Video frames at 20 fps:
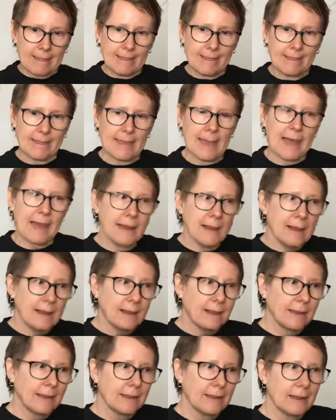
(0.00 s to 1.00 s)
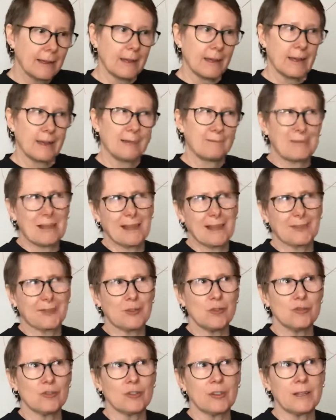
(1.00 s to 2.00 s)
then that's
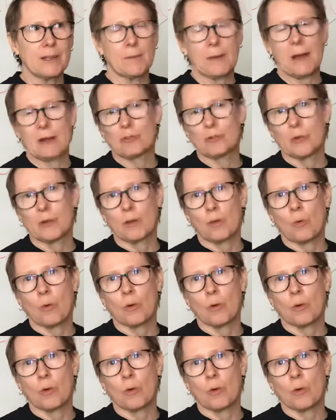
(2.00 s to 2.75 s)
usually about 2.25